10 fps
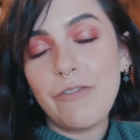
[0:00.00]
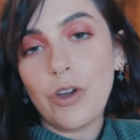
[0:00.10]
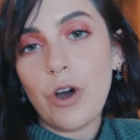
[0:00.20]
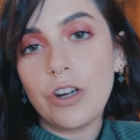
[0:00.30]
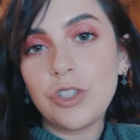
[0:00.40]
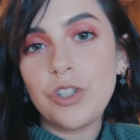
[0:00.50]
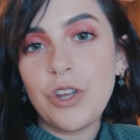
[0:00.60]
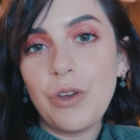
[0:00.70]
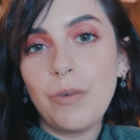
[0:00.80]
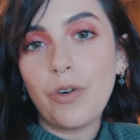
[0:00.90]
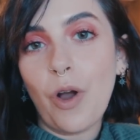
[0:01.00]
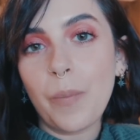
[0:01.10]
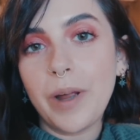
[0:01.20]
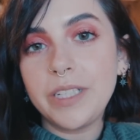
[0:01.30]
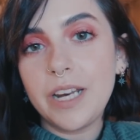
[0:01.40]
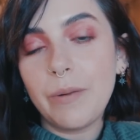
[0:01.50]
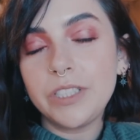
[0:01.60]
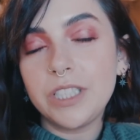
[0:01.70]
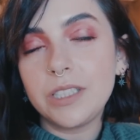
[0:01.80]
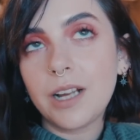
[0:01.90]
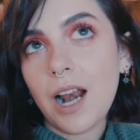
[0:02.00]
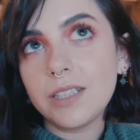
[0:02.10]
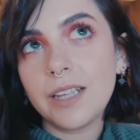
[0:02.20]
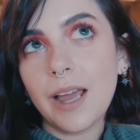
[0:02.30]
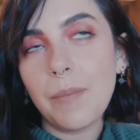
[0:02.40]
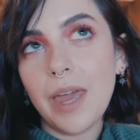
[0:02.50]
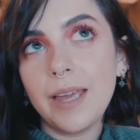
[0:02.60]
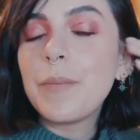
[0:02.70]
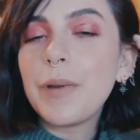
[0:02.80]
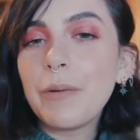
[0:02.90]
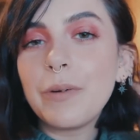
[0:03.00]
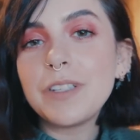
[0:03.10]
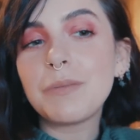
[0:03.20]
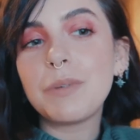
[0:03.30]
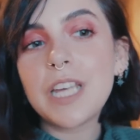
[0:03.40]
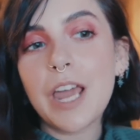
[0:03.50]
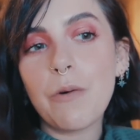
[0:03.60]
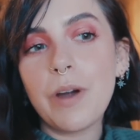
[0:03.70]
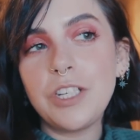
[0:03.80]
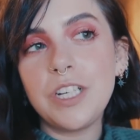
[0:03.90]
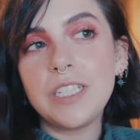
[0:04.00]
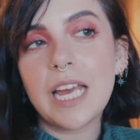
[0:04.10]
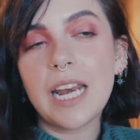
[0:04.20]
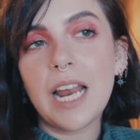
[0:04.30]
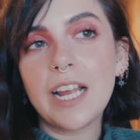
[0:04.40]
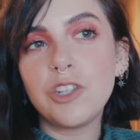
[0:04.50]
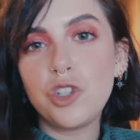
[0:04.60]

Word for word: forgot to vlog my dinner, which is classic me, but it was potato wedges and like a